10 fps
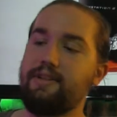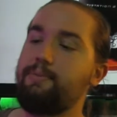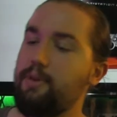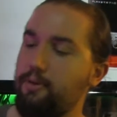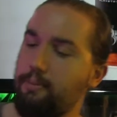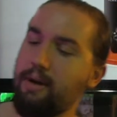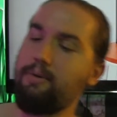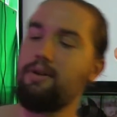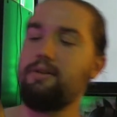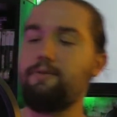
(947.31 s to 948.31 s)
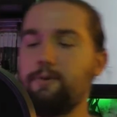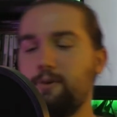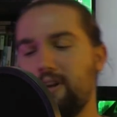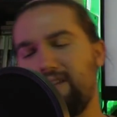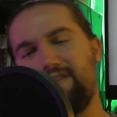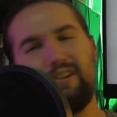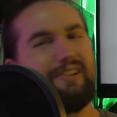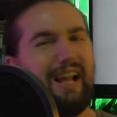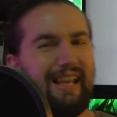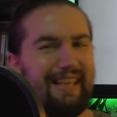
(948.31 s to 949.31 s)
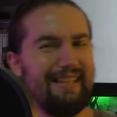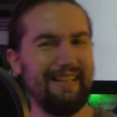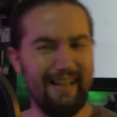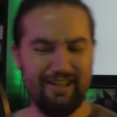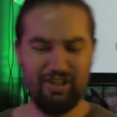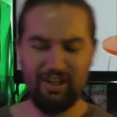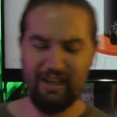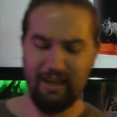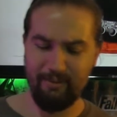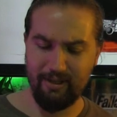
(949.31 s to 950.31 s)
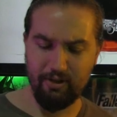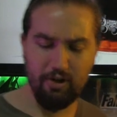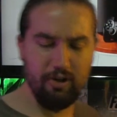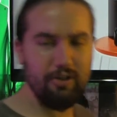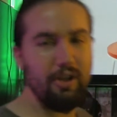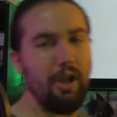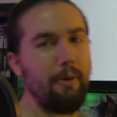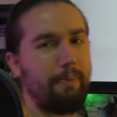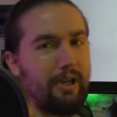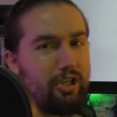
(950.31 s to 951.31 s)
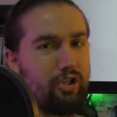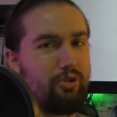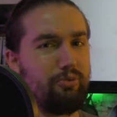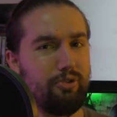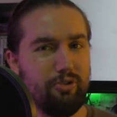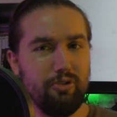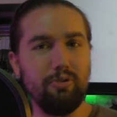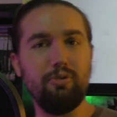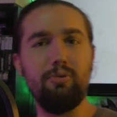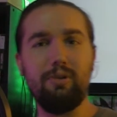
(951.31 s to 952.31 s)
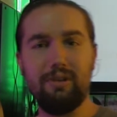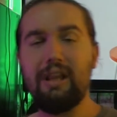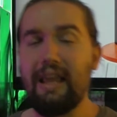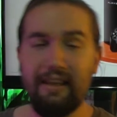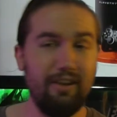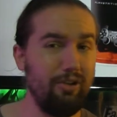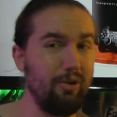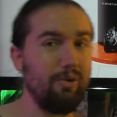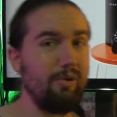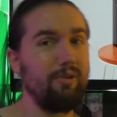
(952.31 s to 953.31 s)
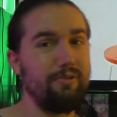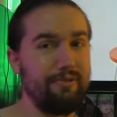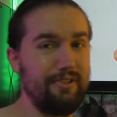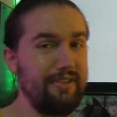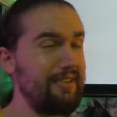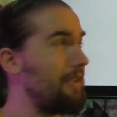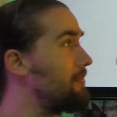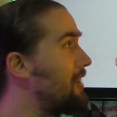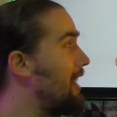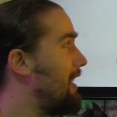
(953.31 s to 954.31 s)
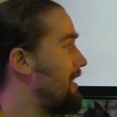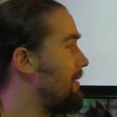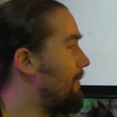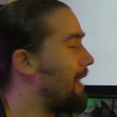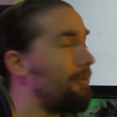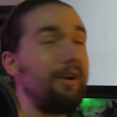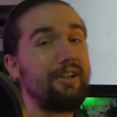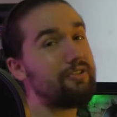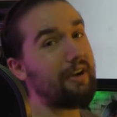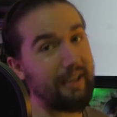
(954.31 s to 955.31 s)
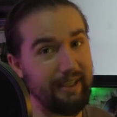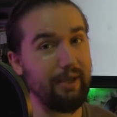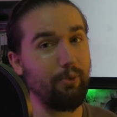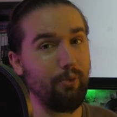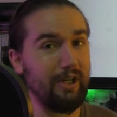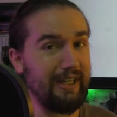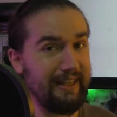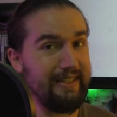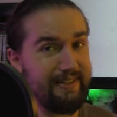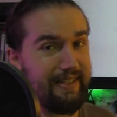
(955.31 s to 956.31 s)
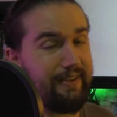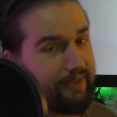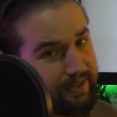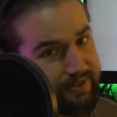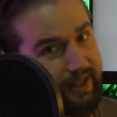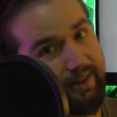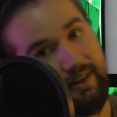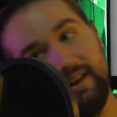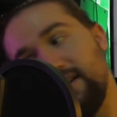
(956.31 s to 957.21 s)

Something you might want to look for if you're not into next gen gaming at all, but you do like your older systems, you might want to try and get one of these TVs then.